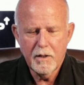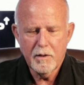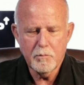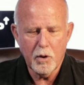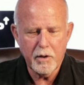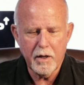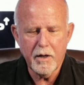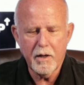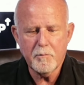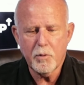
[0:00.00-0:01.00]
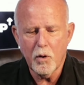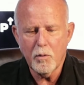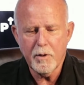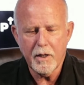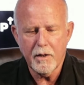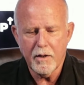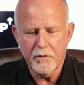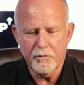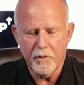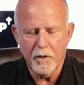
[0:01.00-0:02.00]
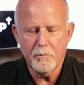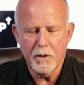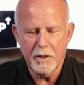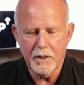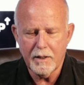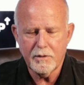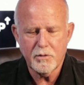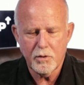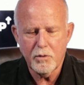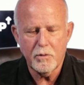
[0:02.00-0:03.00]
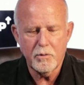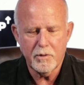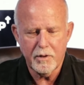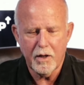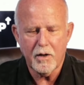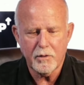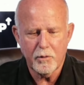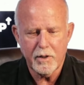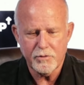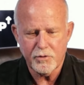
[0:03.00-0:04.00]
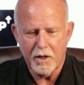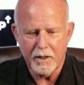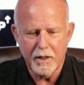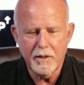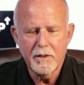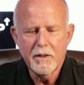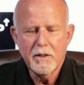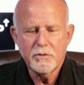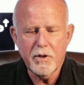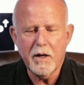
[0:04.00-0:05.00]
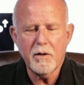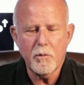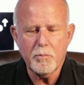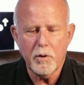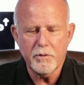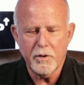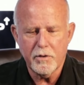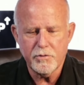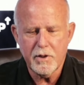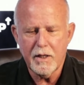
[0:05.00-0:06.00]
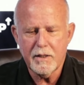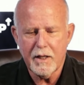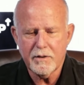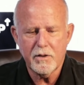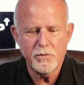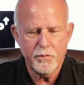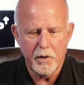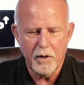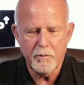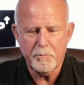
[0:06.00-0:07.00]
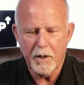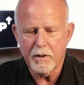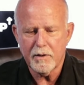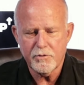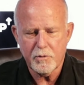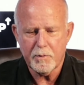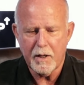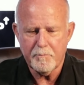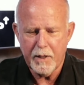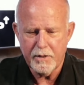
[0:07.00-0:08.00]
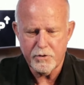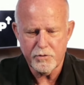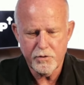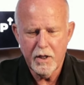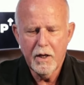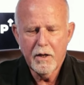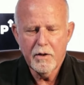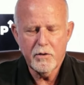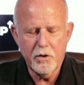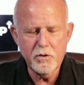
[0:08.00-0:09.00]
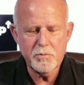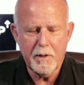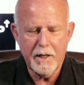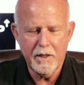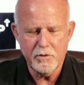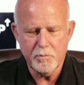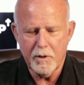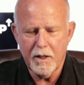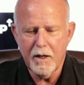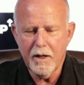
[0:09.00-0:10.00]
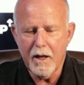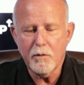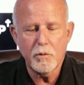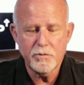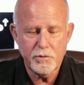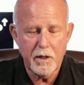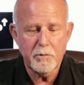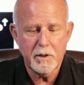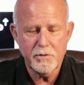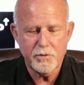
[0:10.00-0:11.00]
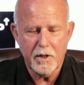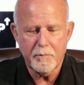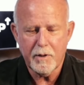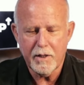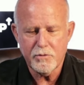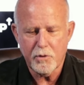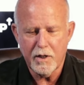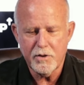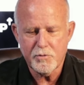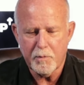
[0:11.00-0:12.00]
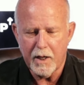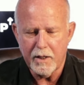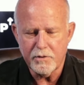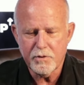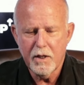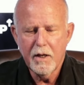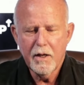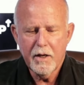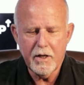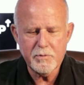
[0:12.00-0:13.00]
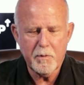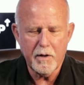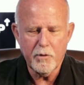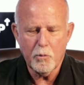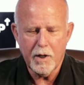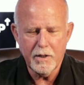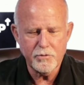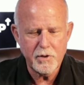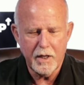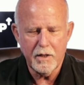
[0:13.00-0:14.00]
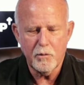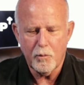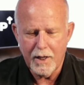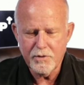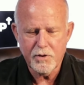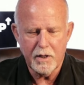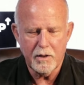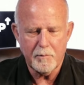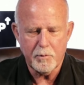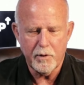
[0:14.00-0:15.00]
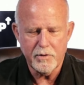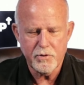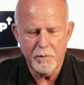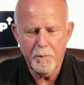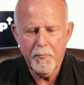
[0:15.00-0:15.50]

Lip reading: Bulgaria, probing another firm linked to the ongoing saga, said in a report Thursday that this firm apparently supplied pagers used by Hezbollah and was secretly set up by Israeli spies as part of a wide-scale operation